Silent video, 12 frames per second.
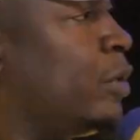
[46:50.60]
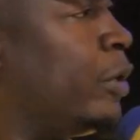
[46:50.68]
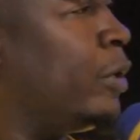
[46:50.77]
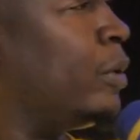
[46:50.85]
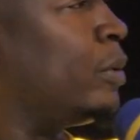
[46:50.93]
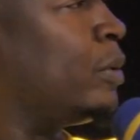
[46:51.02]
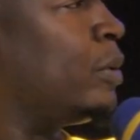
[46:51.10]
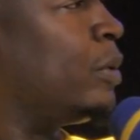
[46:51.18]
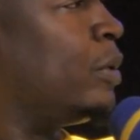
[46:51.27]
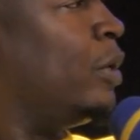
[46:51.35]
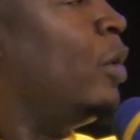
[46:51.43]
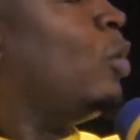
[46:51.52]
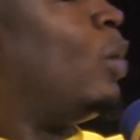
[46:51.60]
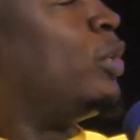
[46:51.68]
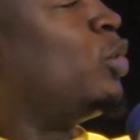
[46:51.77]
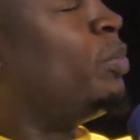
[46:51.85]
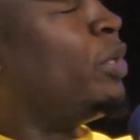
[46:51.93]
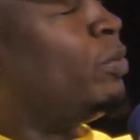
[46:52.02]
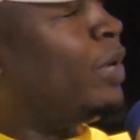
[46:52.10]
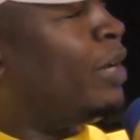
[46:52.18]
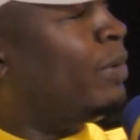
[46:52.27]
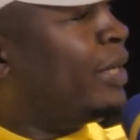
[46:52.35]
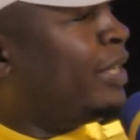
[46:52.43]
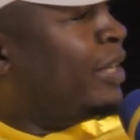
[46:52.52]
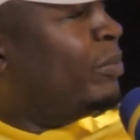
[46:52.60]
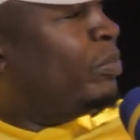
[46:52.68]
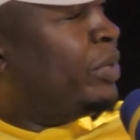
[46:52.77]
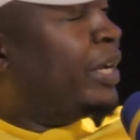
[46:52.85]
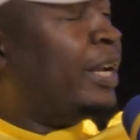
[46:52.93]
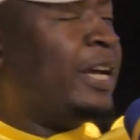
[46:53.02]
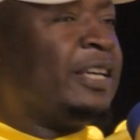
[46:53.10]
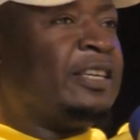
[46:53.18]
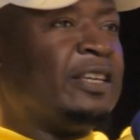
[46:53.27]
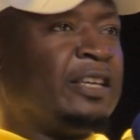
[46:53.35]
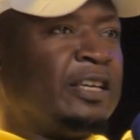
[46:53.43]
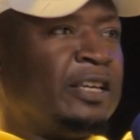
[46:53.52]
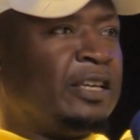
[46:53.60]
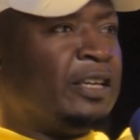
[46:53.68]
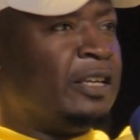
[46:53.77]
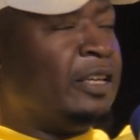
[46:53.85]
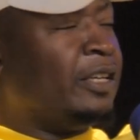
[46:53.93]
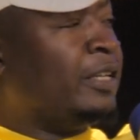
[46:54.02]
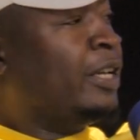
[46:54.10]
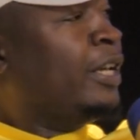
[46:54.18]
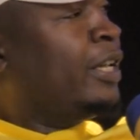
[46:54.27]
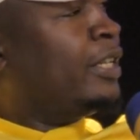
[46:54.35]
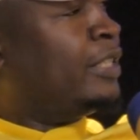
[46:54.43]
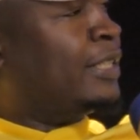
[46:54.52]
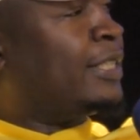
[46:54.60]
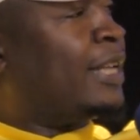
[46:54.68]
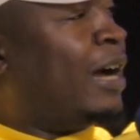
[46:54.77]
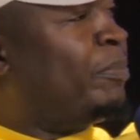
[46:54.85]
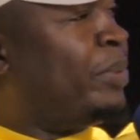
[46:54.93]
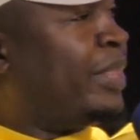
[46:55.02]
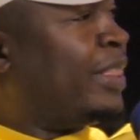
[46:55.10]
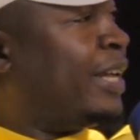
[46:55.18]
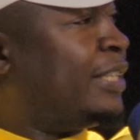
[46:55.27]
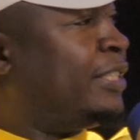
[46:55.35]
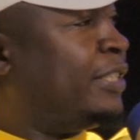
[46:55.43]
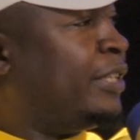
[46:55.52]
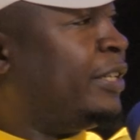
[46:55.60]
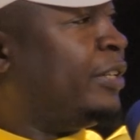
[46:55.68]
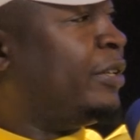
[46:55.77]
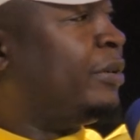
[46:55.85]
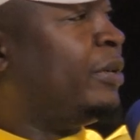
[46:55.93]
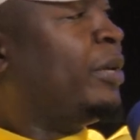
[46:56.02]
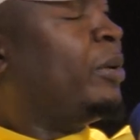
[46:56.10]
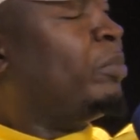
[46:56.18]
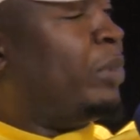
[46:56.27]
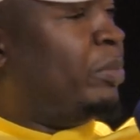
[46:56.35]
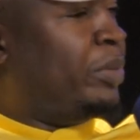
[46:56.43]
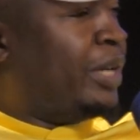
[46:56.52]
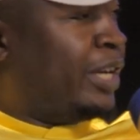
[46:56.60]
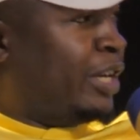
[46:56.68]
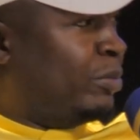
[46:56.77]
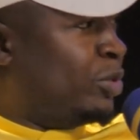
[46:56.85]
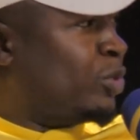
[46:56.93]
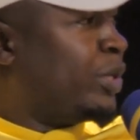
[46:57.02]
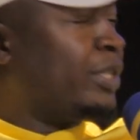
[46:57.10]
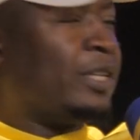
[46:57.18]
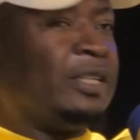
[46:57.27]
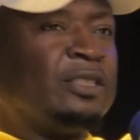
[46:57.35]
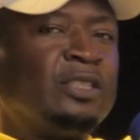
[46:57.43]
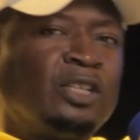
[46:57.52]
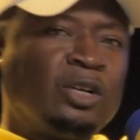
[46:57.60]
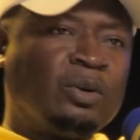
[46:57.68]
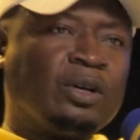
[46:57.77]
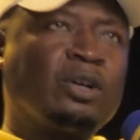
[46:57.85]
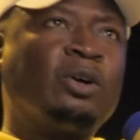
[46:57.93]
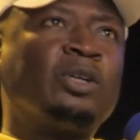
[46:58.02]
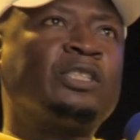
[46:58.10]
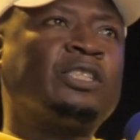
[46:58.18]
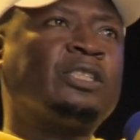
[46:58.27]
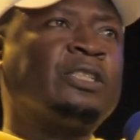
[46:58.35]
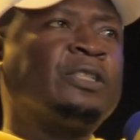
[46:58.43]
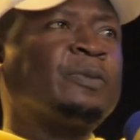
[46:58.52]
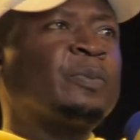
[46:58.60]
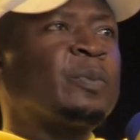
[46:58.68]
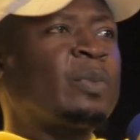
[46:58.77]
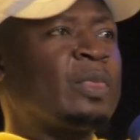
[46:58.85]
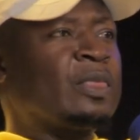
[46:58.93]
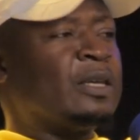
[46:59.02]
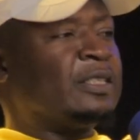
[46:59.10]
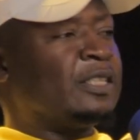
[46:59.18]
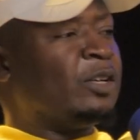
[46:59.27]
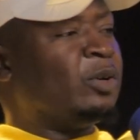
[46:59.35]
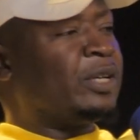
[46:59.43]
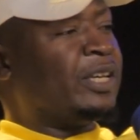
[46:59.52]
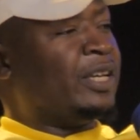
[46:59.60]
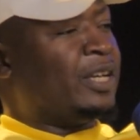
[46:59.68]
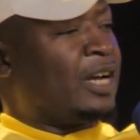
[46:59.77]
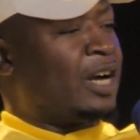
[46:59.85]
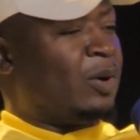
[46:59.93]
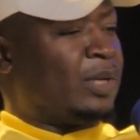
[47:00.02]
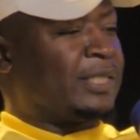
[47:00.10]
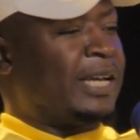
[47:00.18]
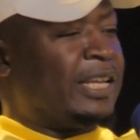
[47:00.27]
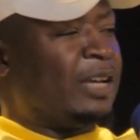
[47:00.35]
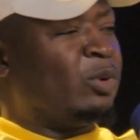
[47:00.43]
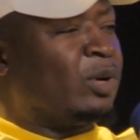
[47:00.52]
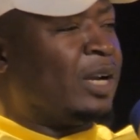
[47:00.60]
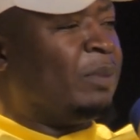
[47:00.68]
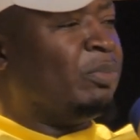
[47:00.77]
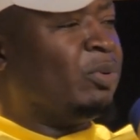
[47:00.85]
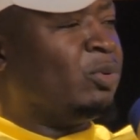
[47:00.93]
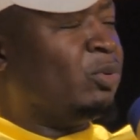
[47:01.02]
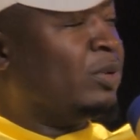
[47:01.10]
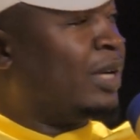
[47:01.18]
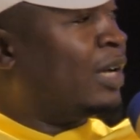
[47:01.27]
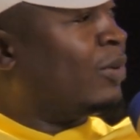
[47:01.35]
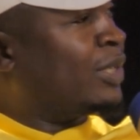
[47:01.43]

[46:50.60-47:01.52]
Yeah. What do you mean, Balabalile Mpia? Like, does it happen that maybe an administrator or a coach, they say, okay, ngawa saina ku club buku, nala